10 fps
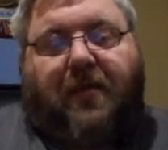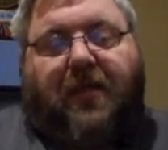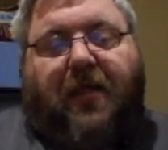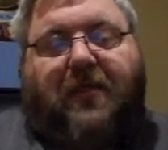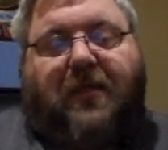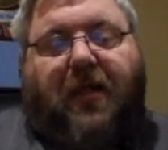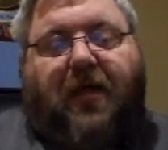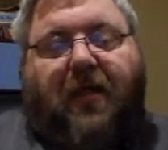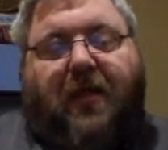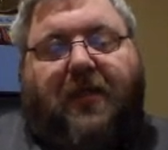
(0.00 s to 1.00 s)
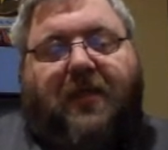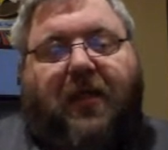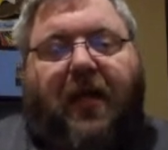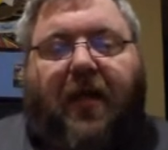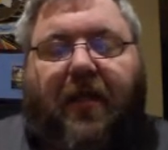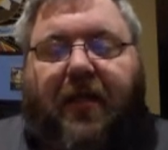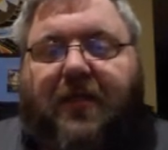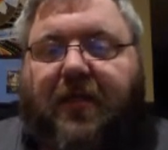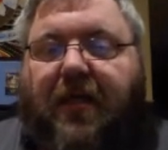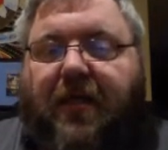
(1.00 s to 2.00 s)
So let's take a look and see how
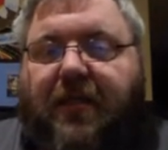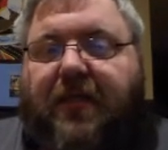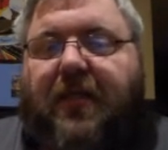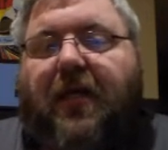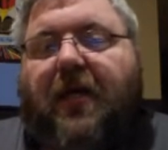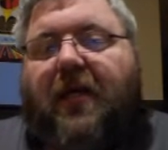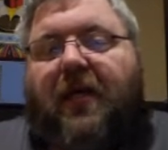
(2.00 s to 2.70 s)
this does.